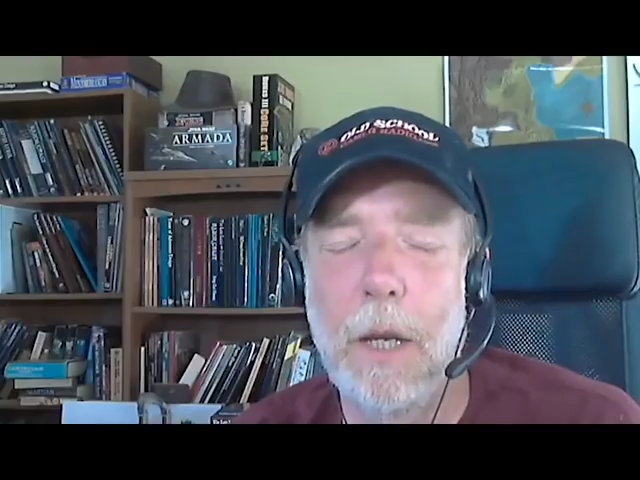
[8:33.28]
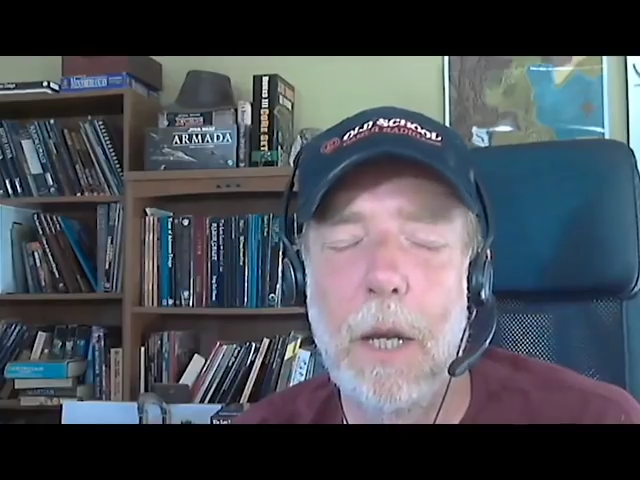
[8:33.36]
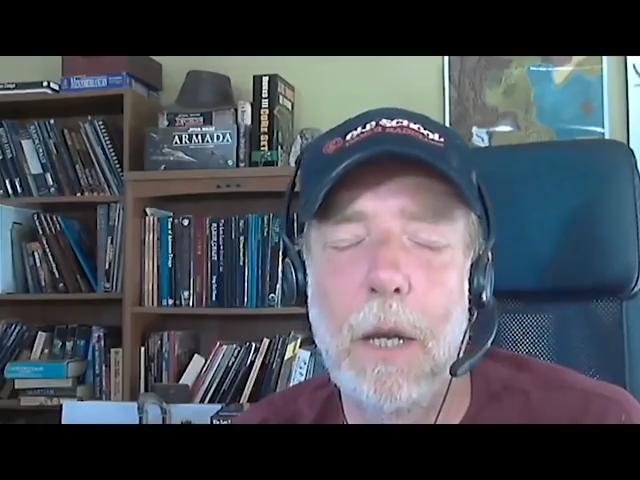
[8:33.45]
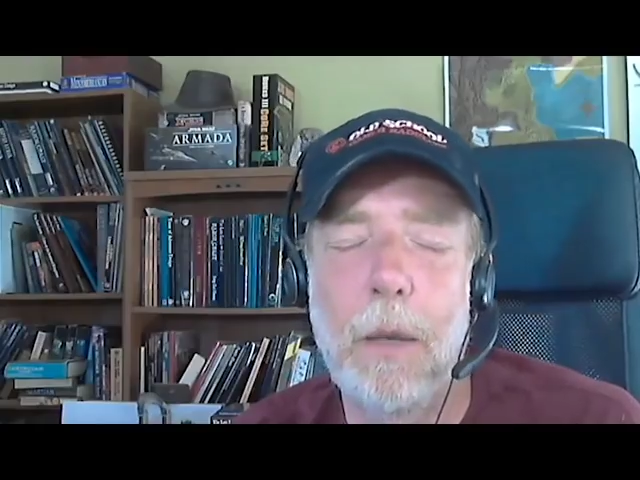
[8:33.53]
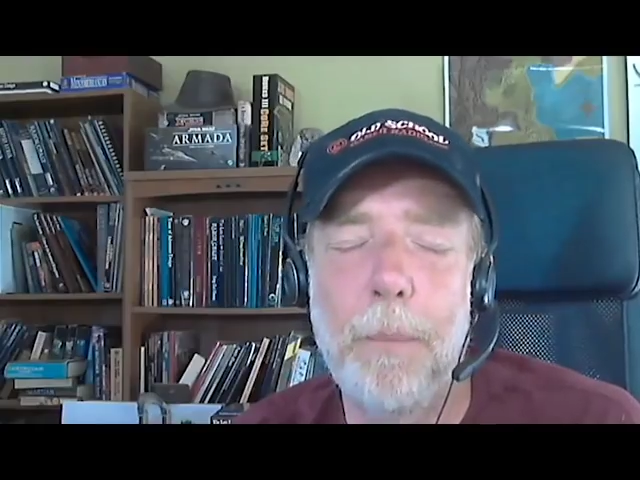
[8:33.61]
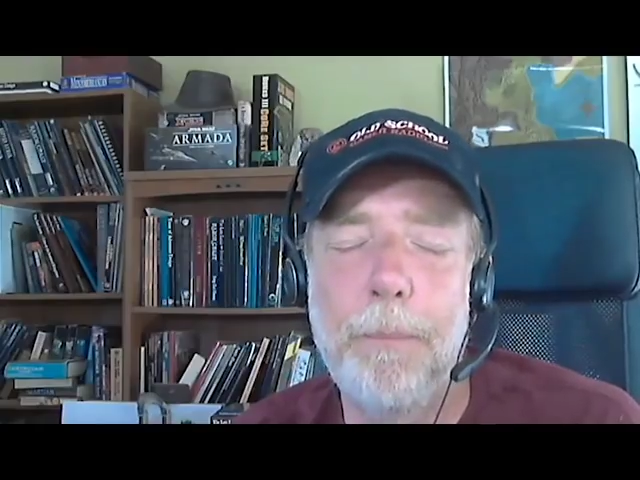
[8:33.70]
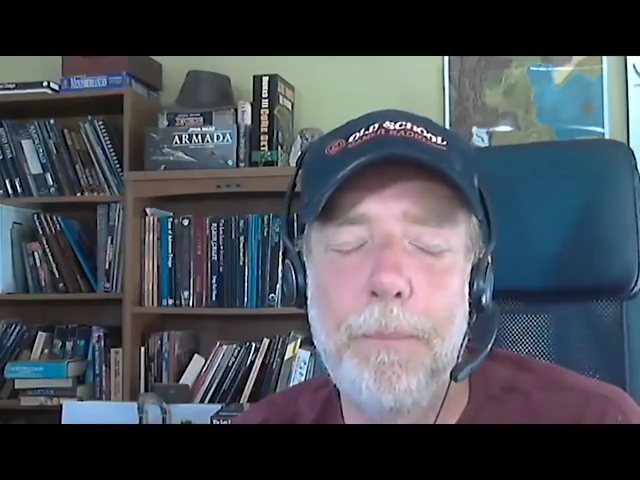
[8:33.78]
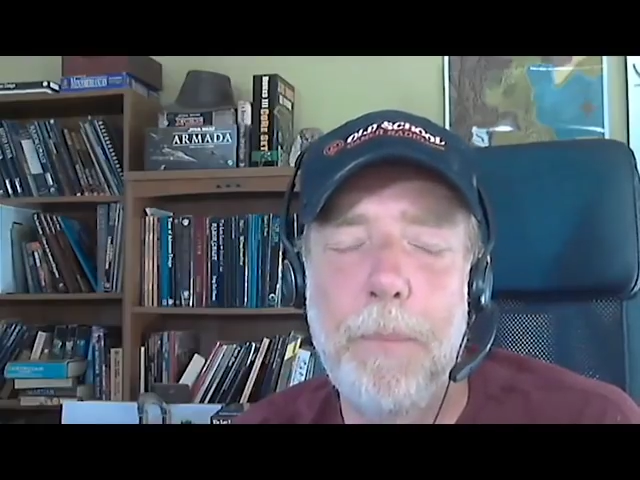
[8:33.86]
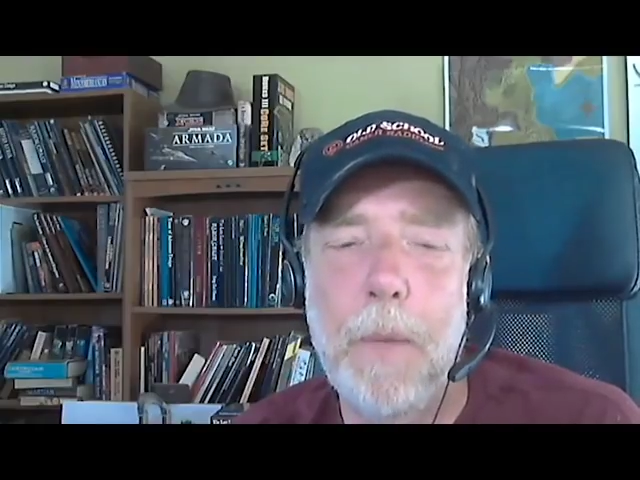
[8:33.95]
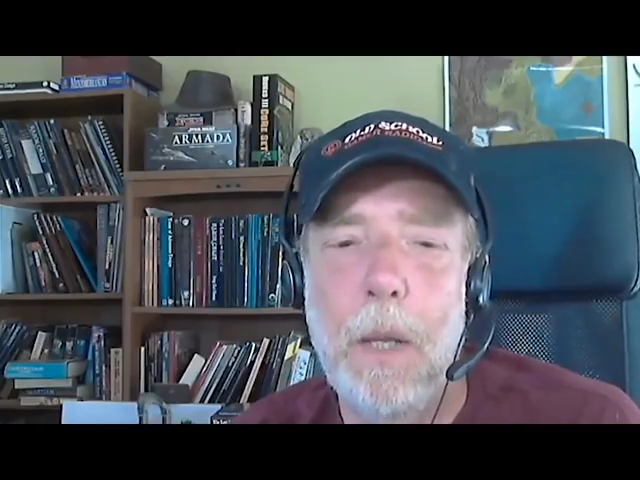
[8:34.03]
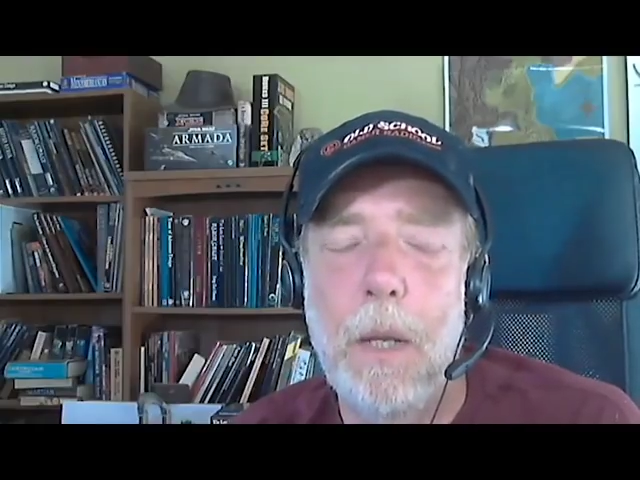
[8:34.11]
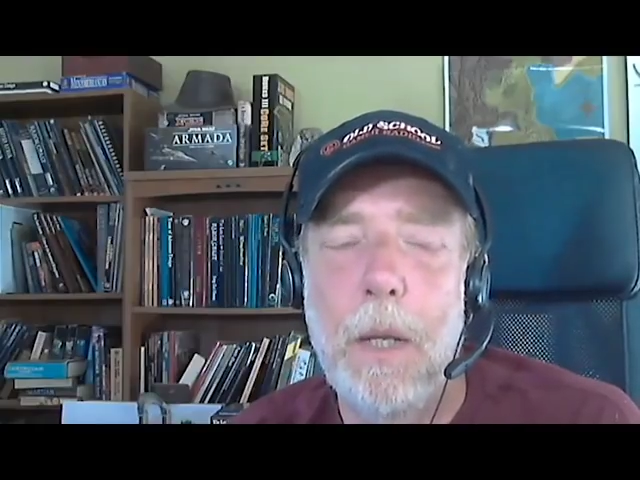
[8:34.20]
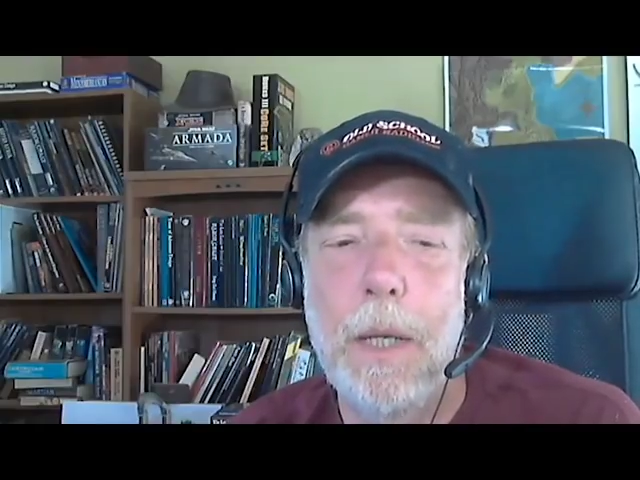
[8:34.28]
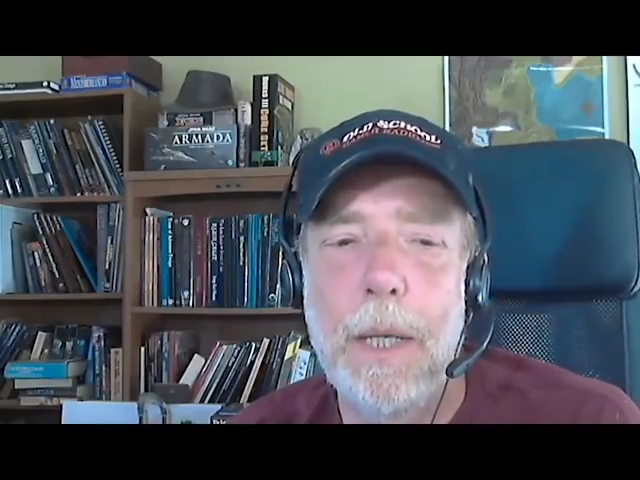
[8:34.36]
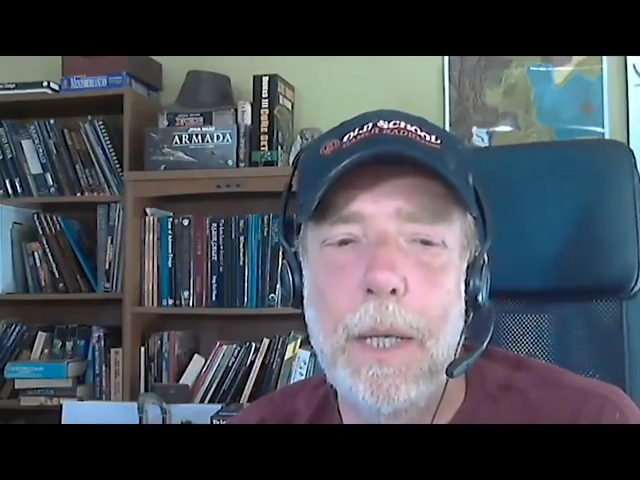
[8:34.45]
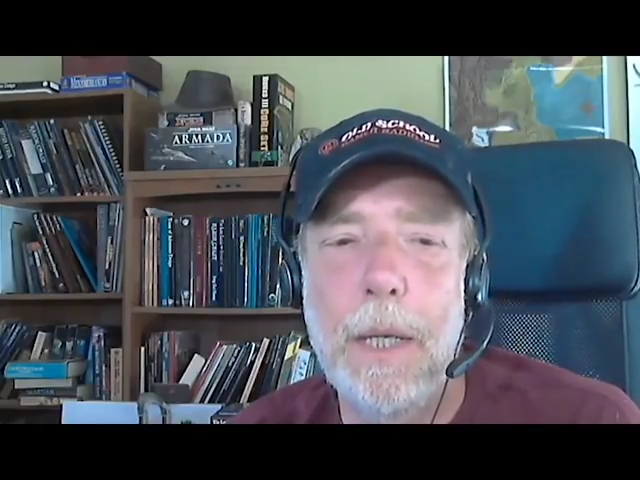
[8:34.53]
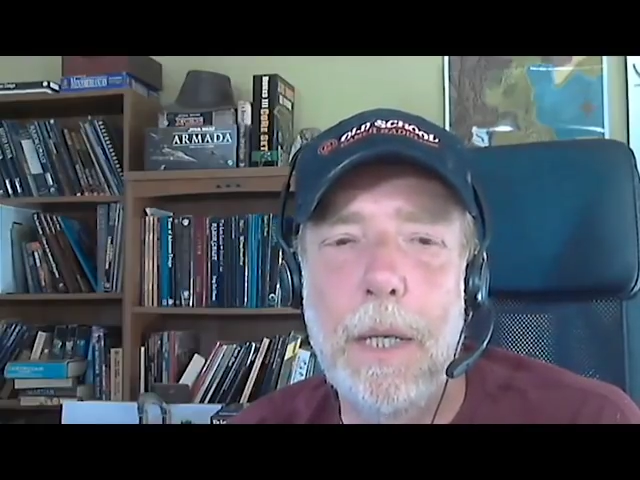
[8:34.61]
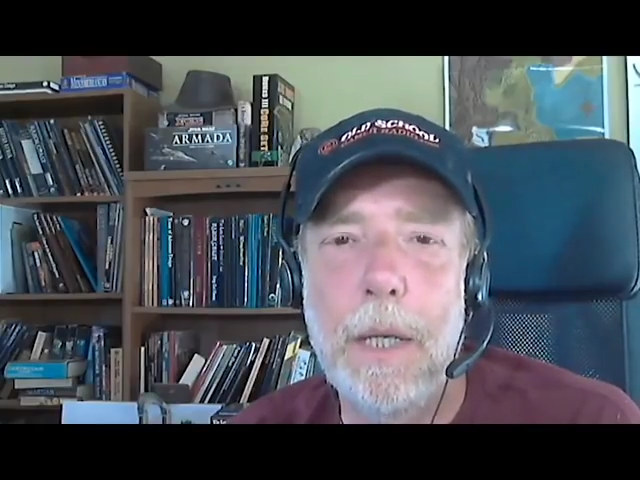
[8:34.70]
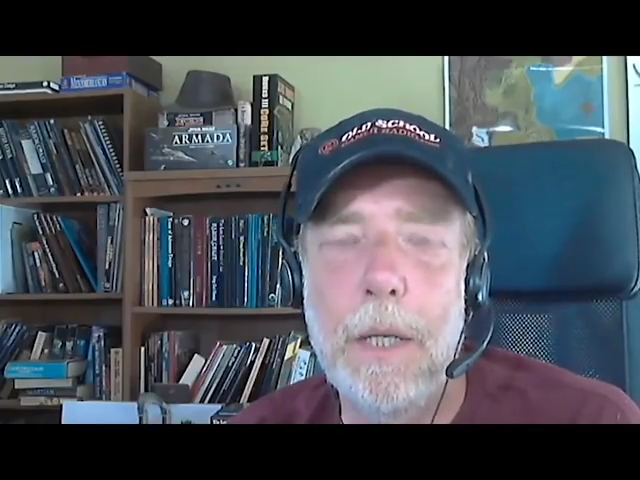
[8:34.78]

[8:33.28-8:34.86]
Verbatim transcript: um, it